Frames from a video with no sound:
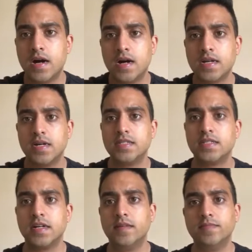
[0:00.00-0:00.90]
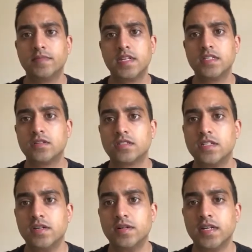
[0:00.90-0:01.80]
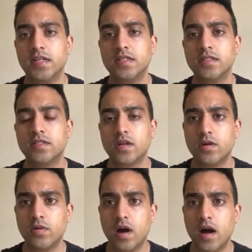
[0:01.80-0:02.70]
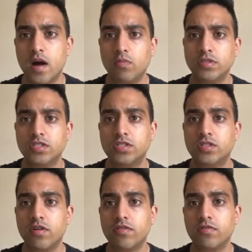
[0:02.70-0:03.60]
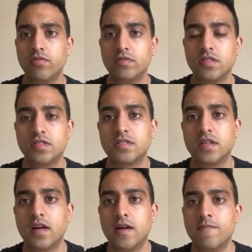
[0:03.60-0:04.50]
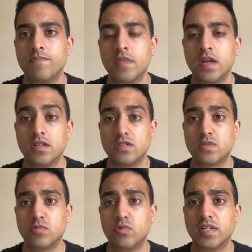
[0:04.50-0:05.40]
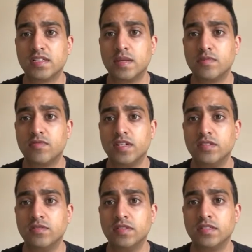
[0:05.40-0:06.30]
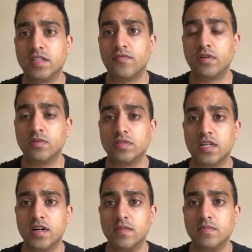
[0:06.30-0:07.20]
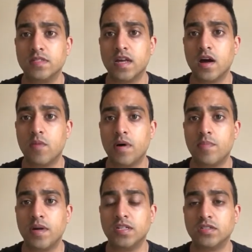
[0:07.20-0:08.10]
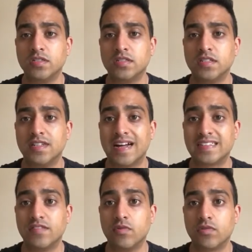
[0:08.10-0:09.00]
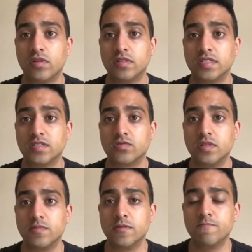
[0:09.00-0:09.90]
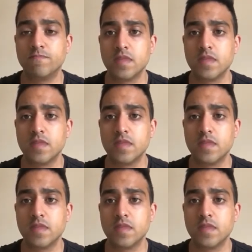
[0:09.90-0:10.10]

Hi guys, it's Dr. Neil here. So I wanted to go through just some quick tips really during this difficult time to help our patients in active orthodontic treatment.